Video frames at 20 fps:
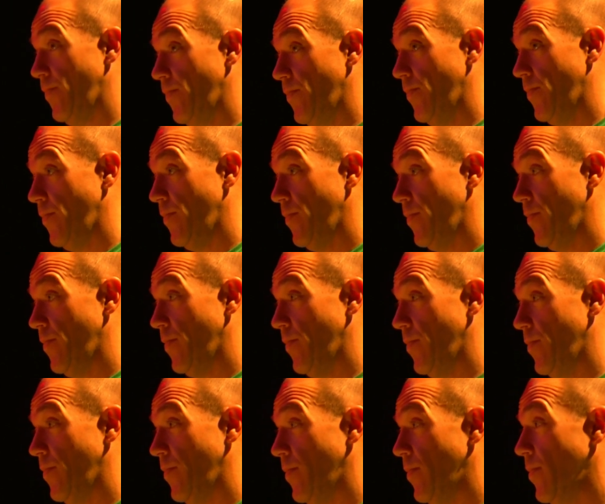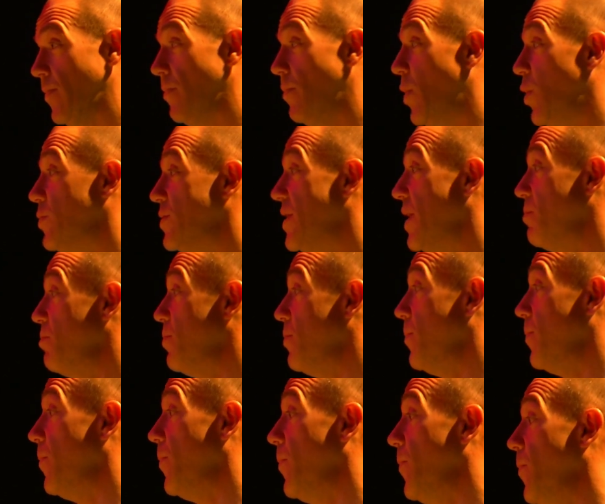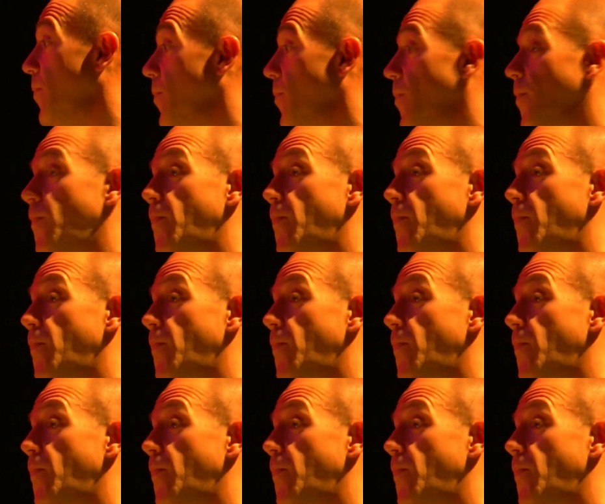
good decisions when it comes to music.